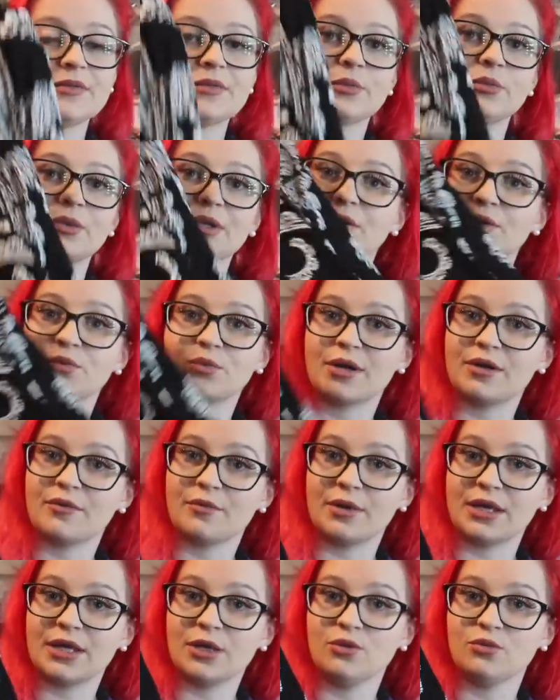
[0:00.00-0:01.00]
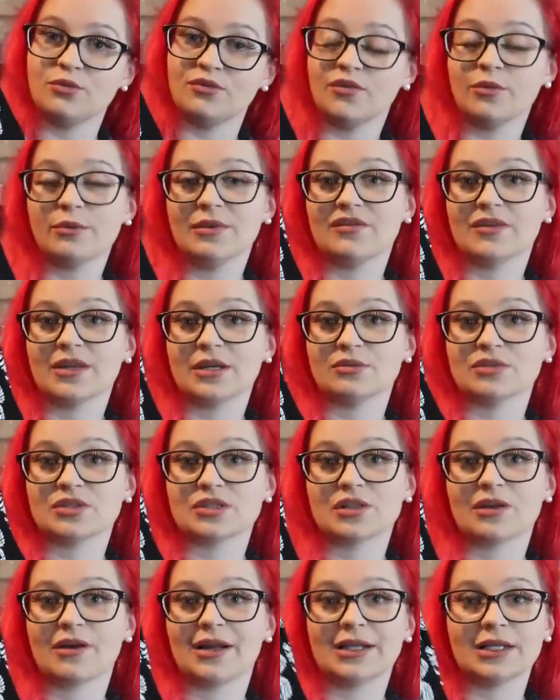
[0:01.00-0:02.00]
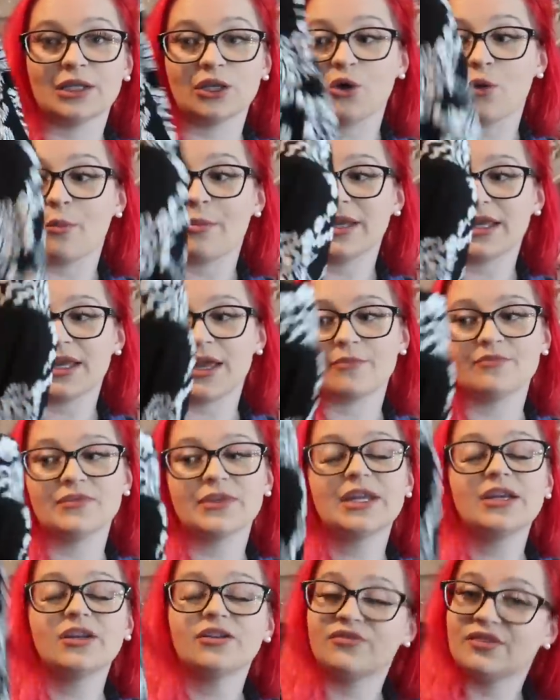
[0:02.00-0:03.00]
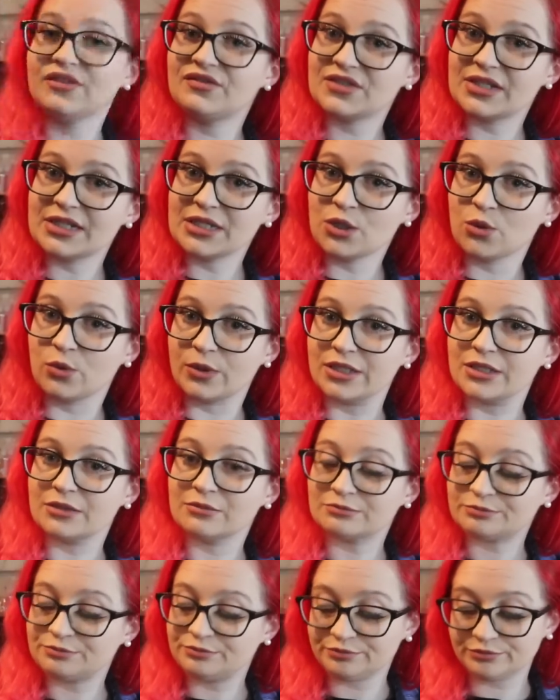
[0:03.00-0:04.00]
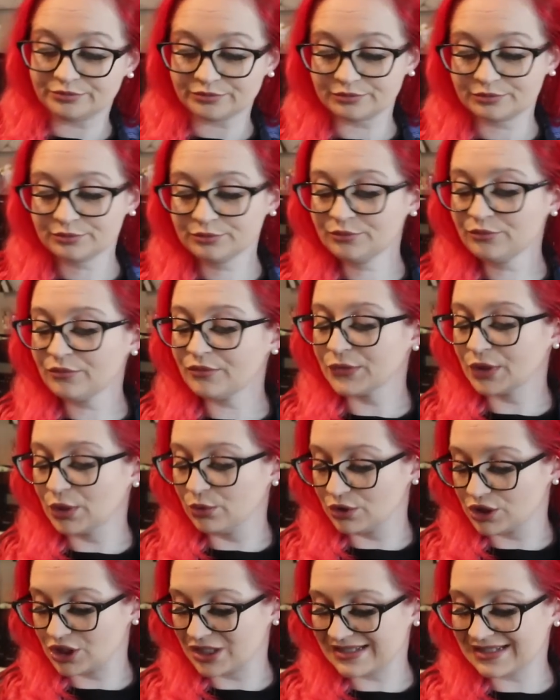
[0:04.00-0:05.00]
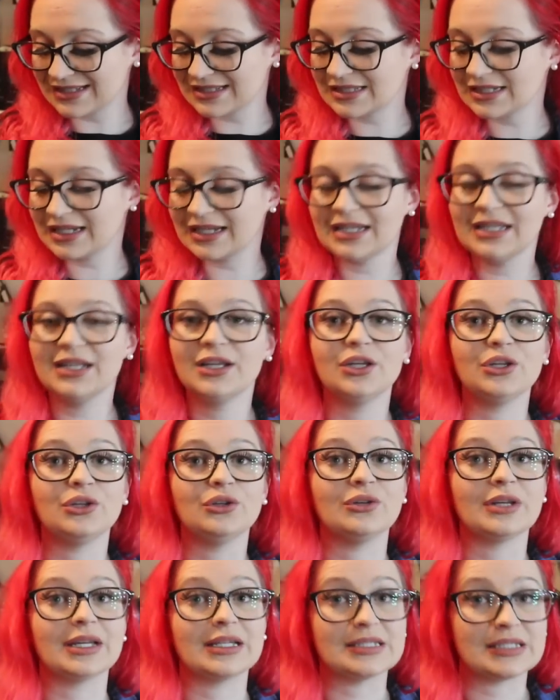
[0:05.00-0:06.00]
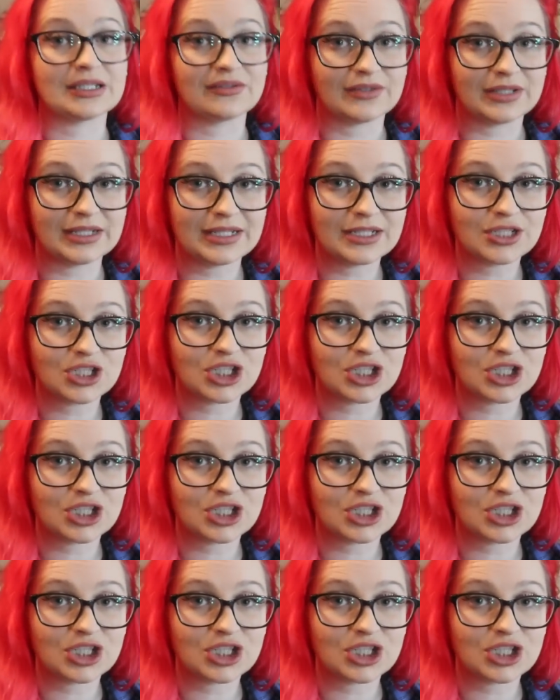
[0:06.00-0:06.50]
We could wear a heel with them if they were slightly long. But yeah, fifteen quid, which, as I say, you can definitely get